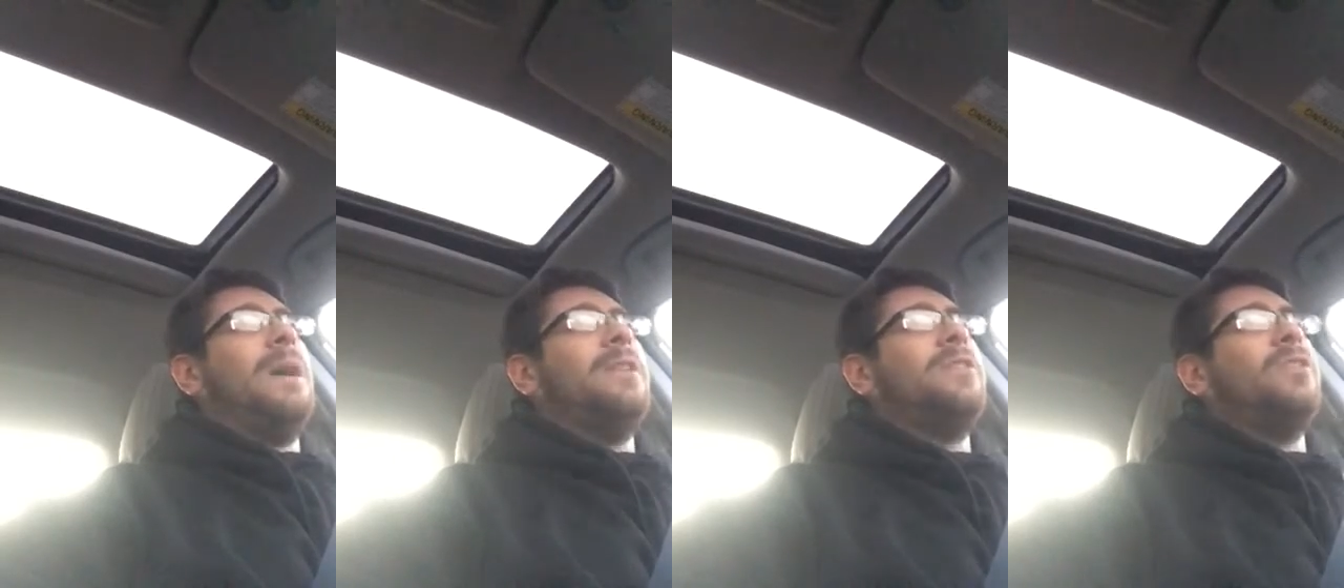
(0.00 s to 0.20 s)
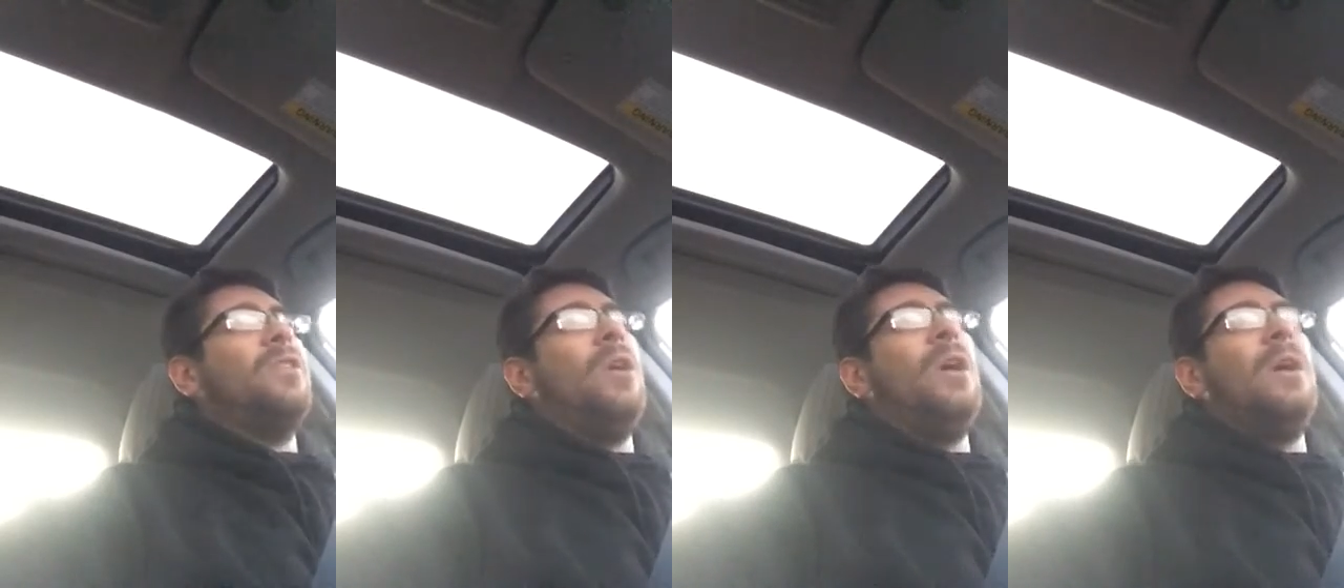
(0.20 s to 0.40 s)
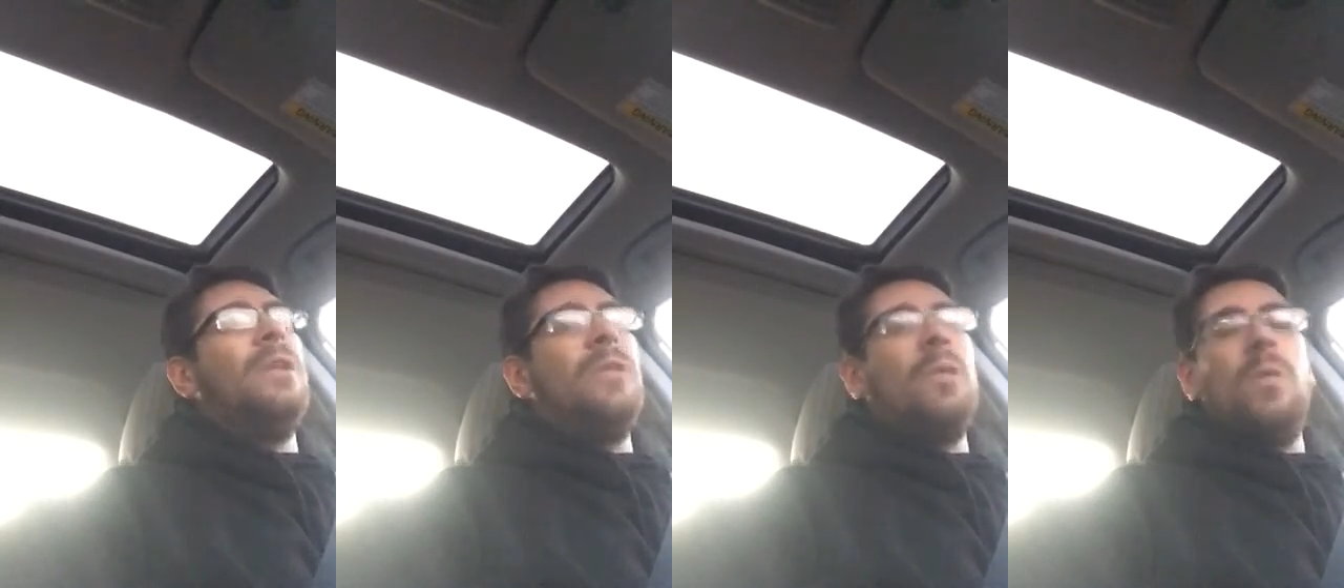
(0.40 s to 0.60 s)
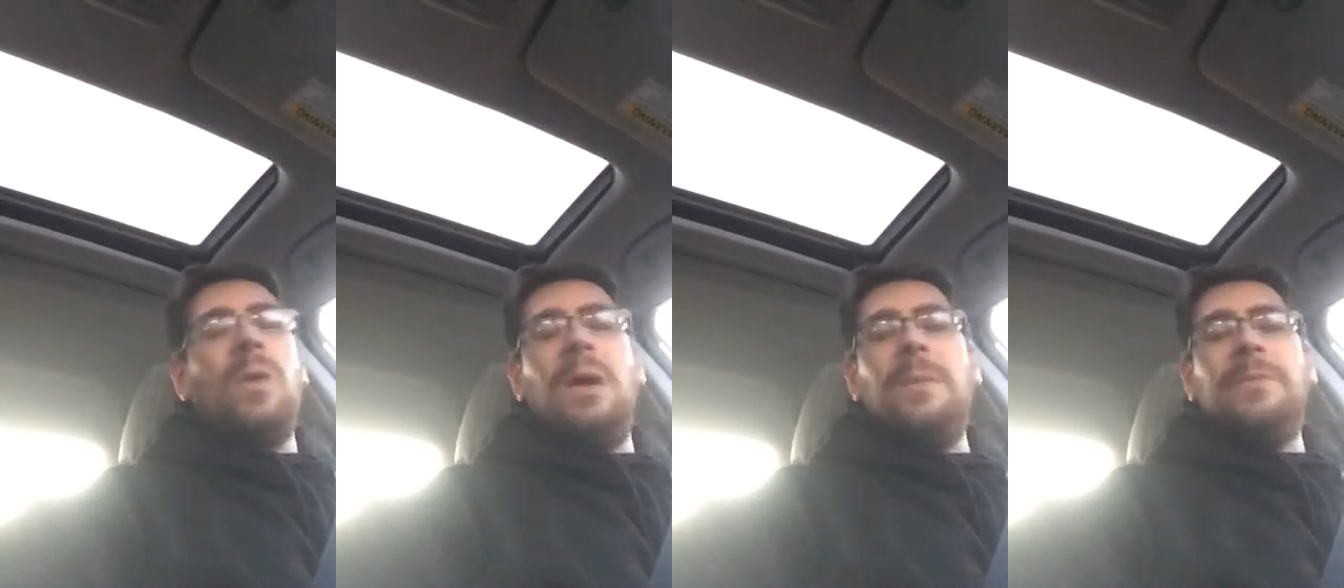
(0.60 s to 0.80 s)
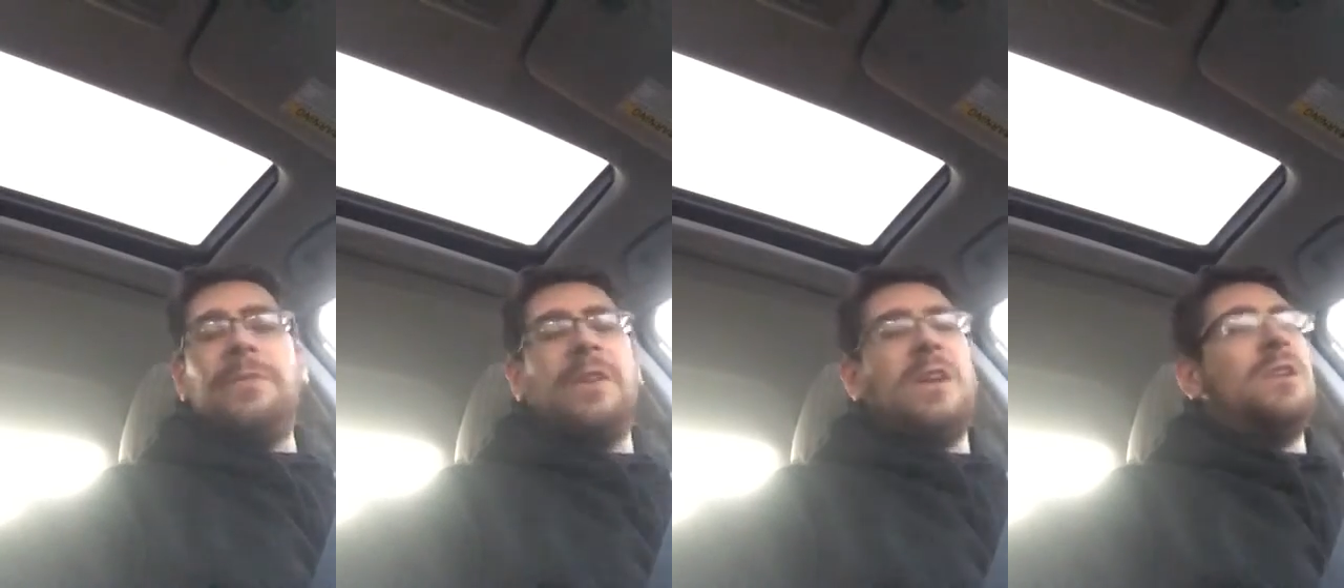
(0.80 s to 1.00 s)
I saw on the
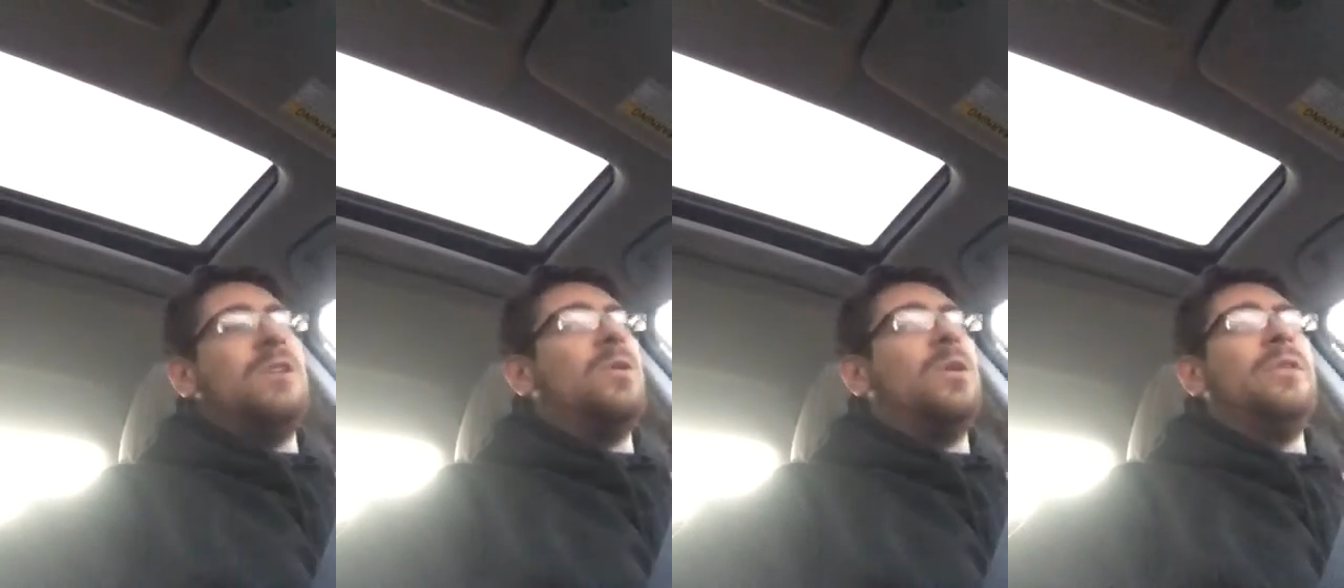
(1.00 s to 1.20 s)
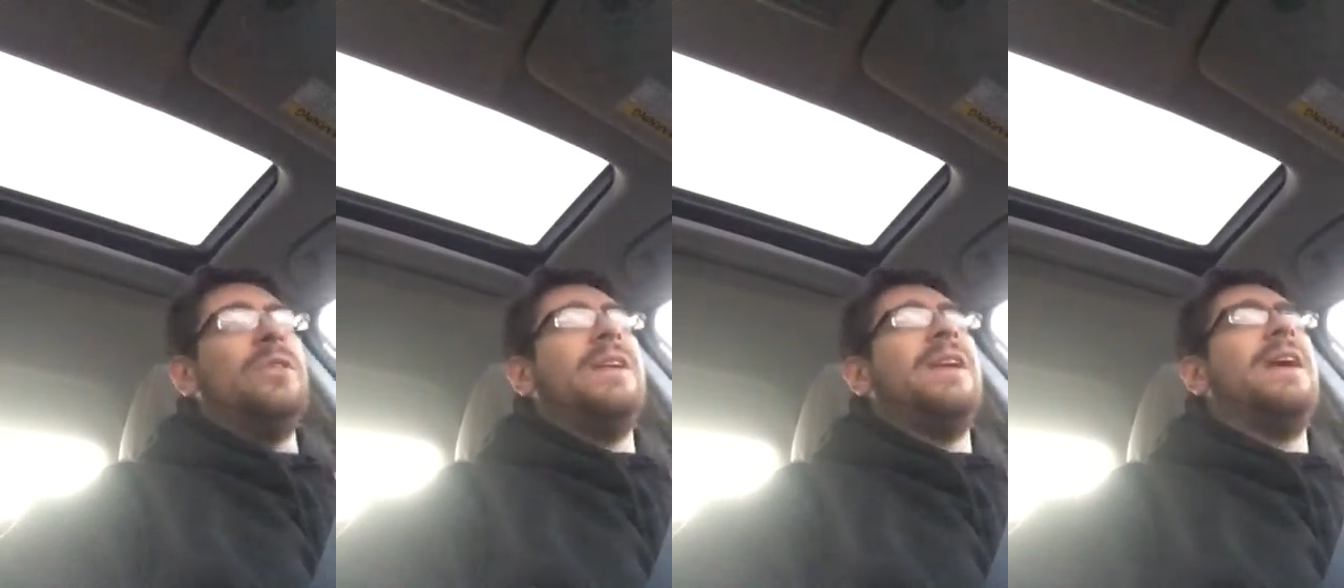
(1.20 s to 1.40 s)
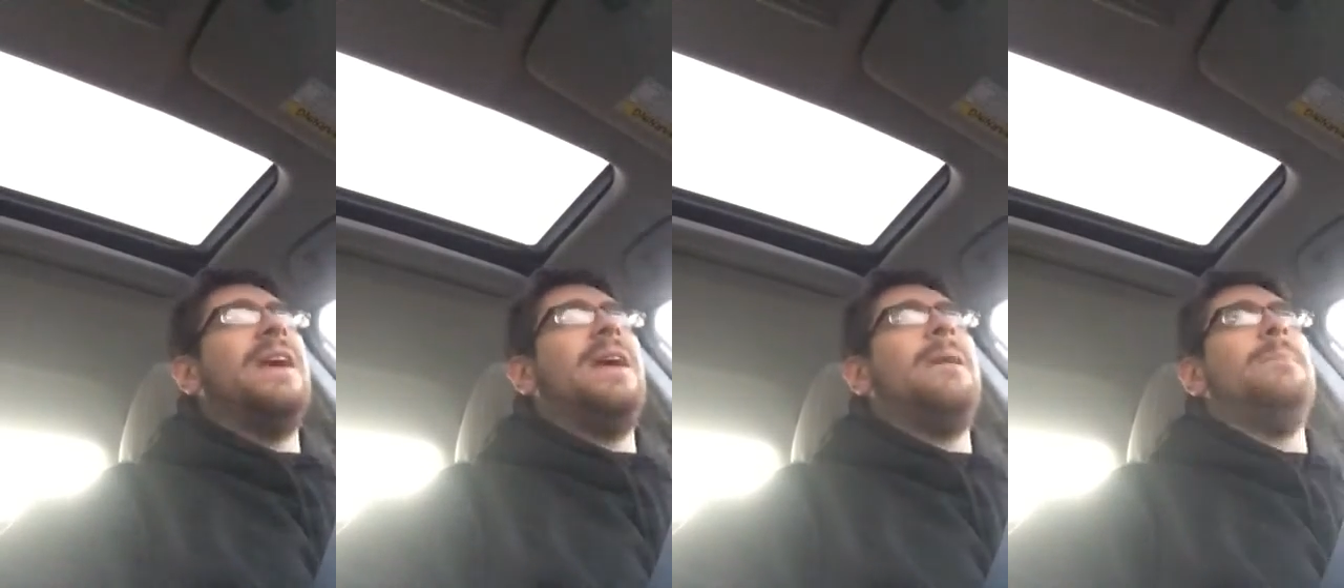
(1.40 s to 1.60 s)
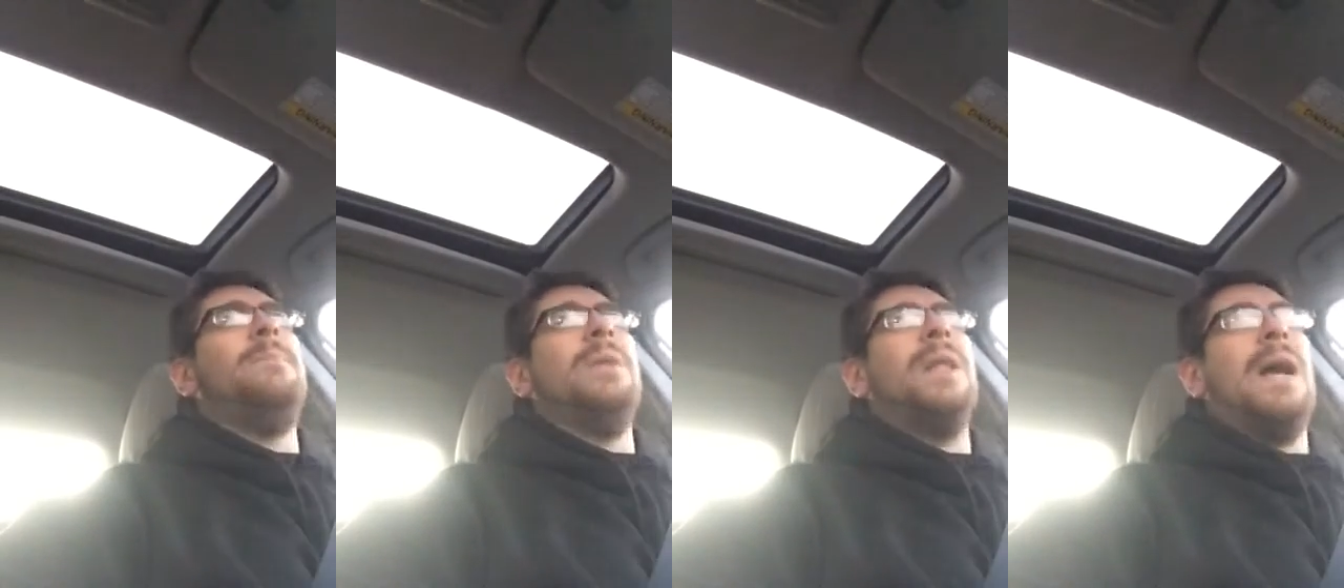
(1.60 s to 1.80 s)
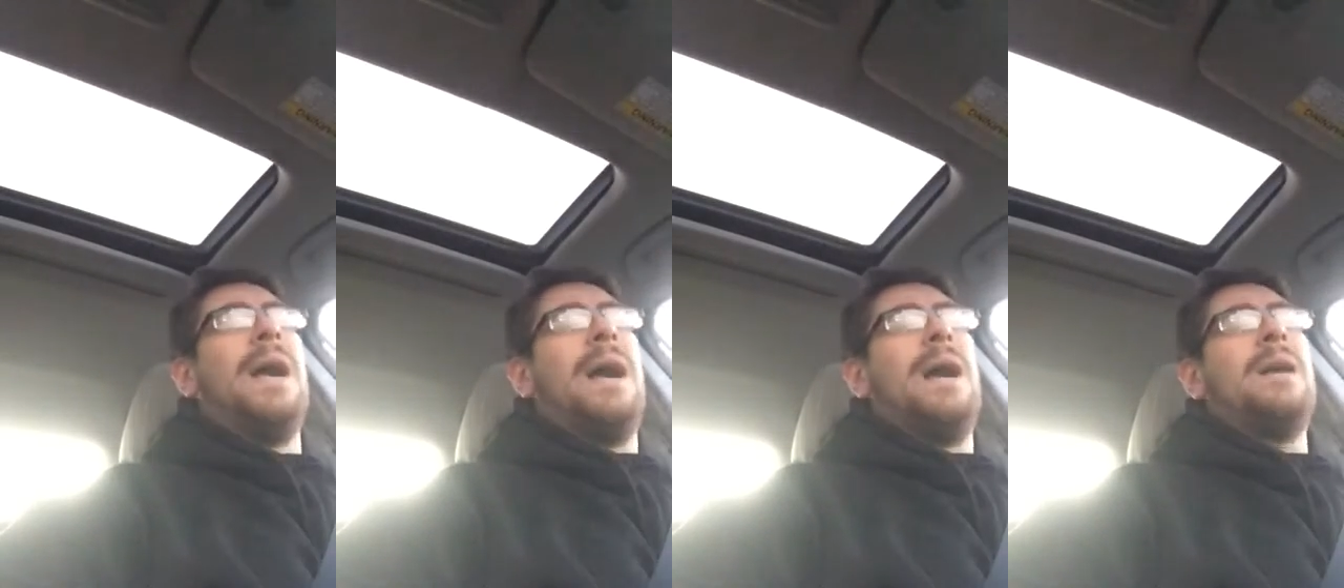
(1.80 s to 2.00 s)
website you only
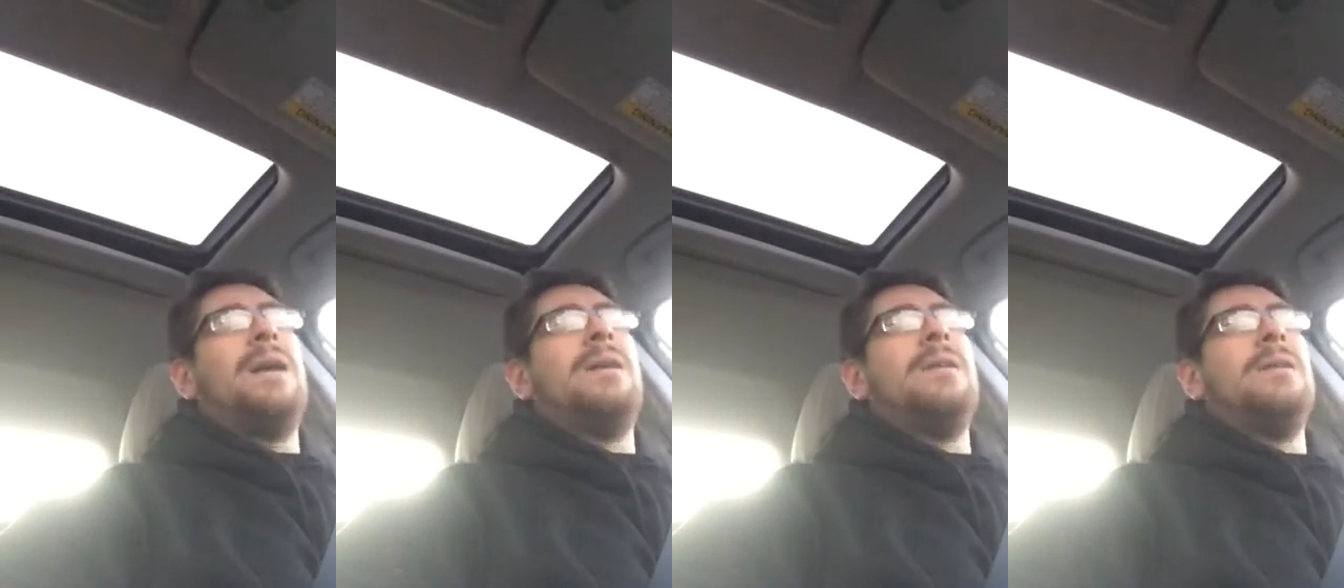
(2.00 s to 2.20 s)
had black.